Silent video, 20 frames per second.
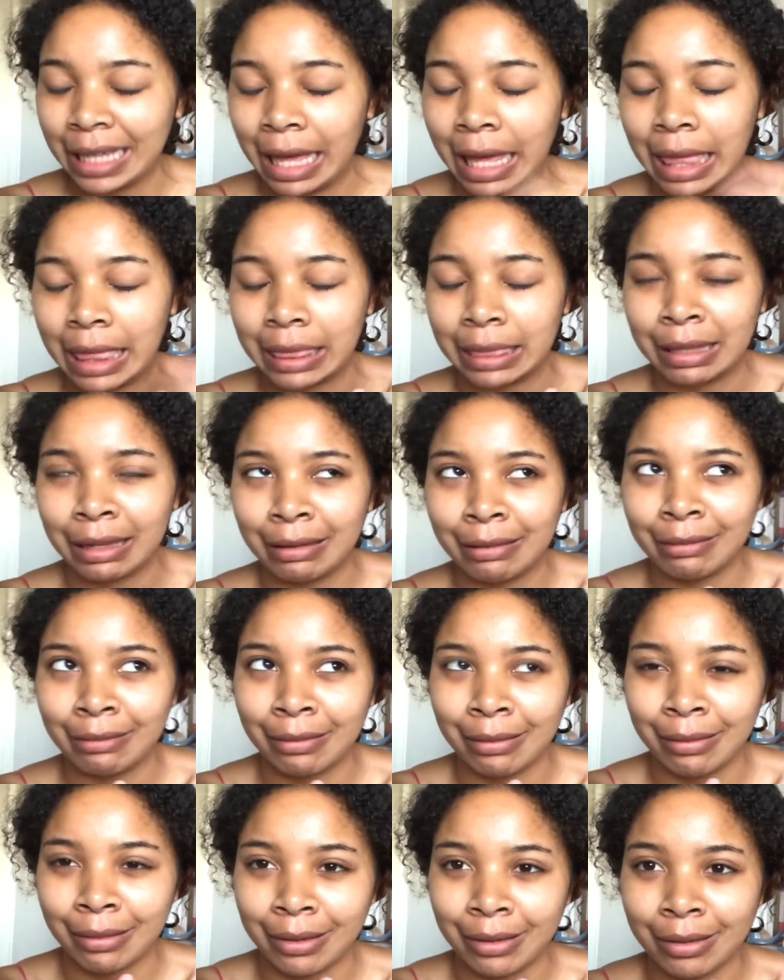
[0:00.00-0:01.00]
and then
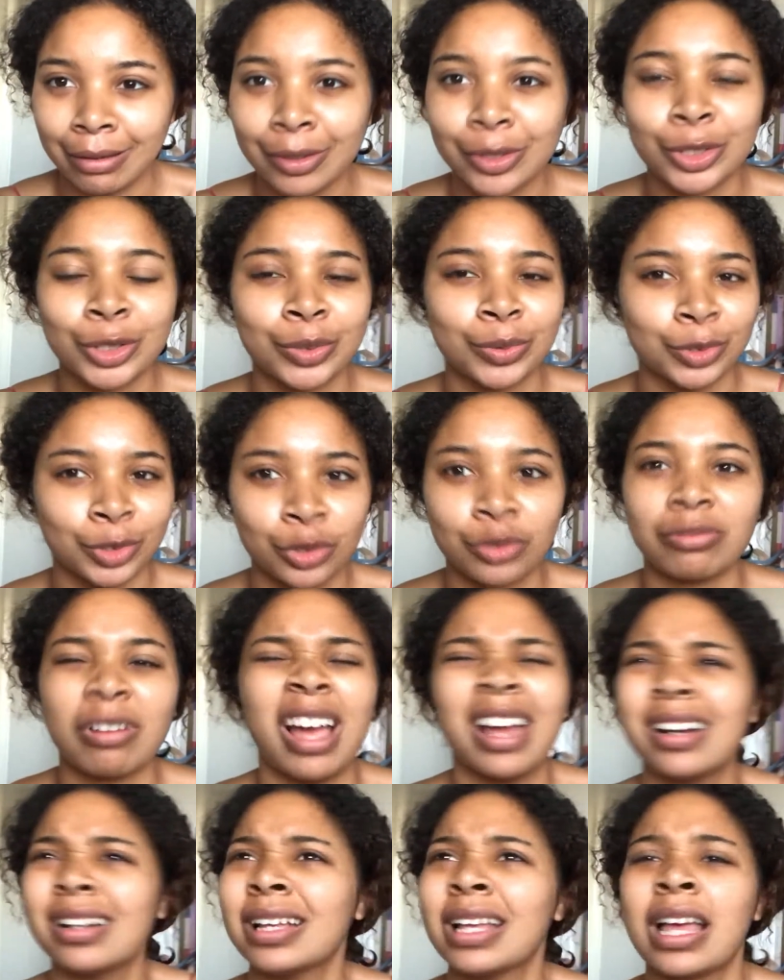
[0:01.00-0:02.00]
I'll
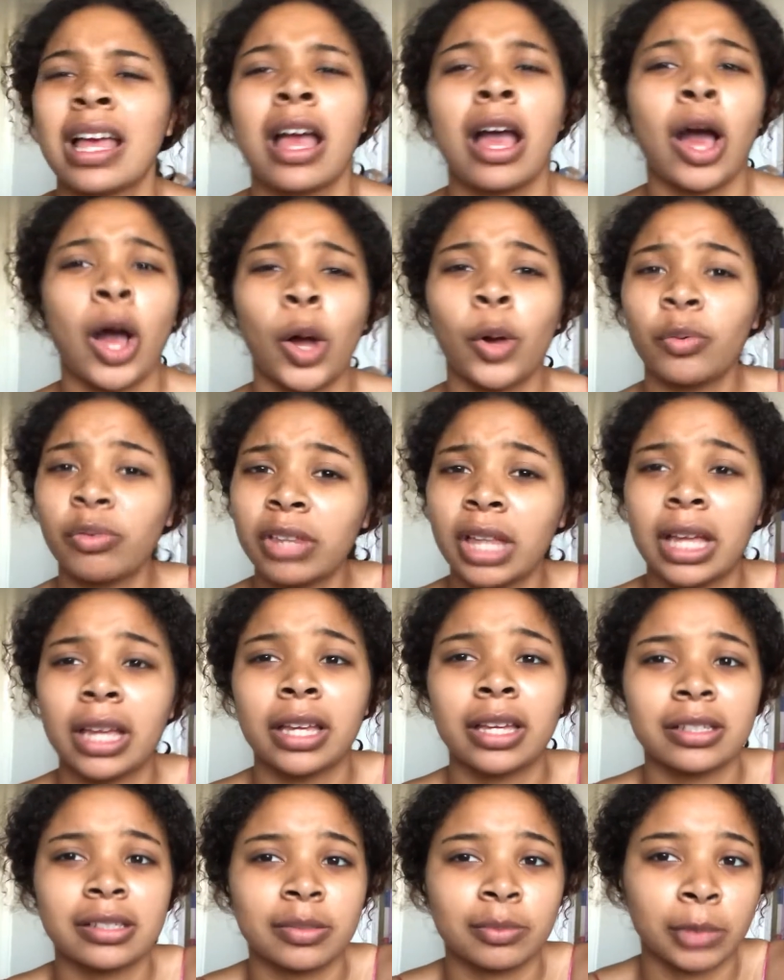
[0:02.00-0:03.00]
try to, hopefully I
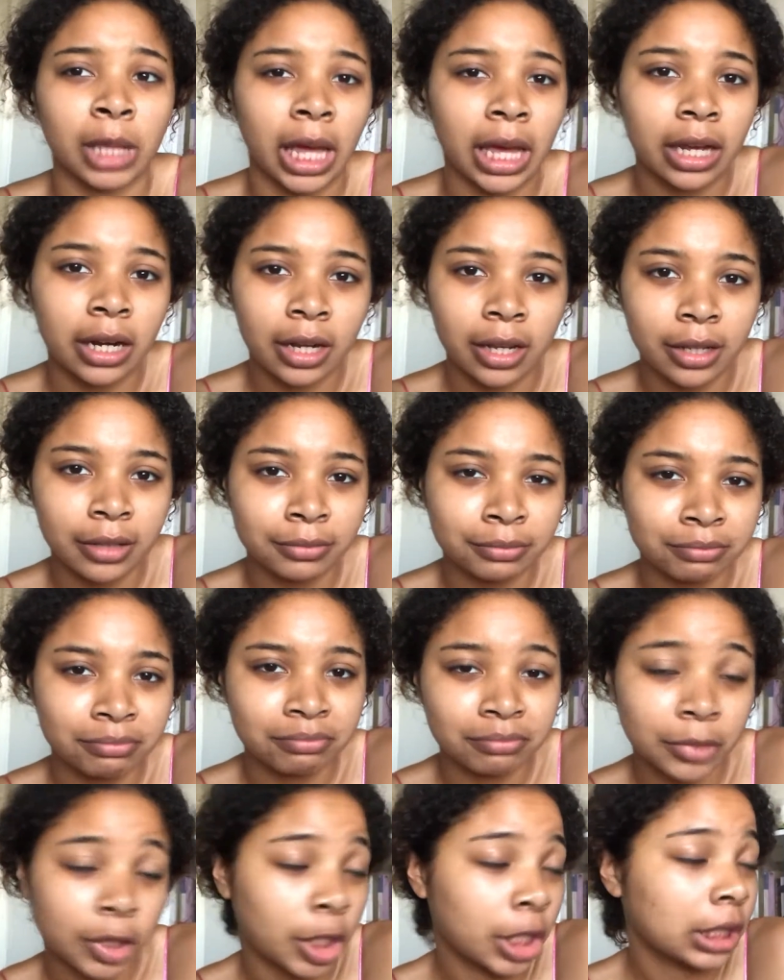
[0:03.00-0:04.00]
can get some light in,
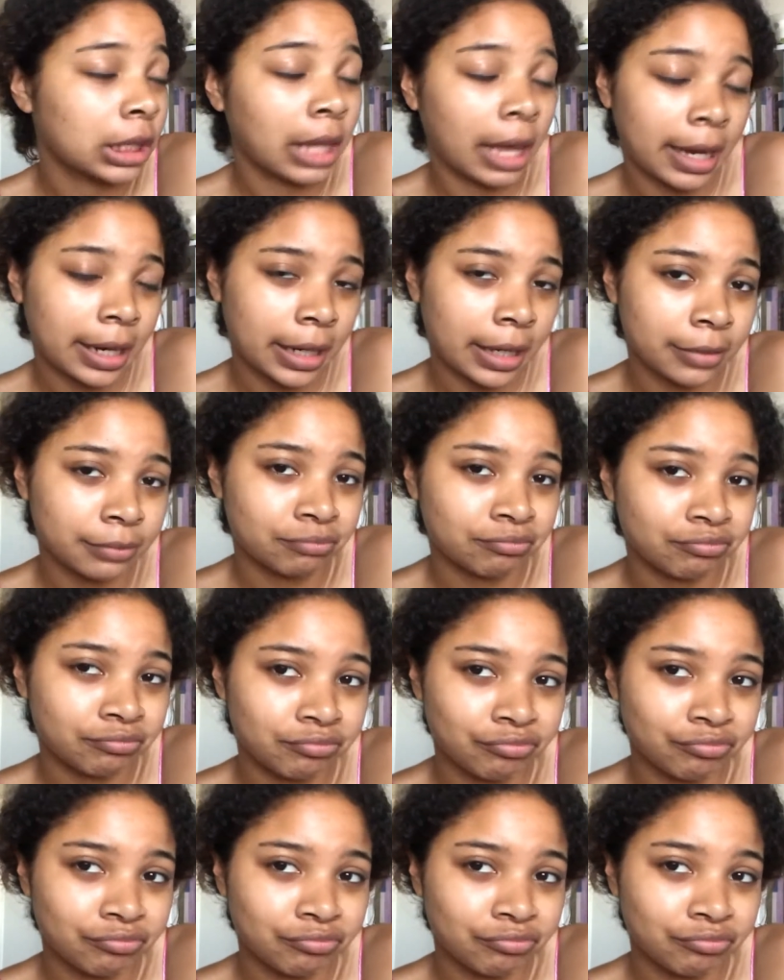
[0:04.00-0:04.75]
a good lighting.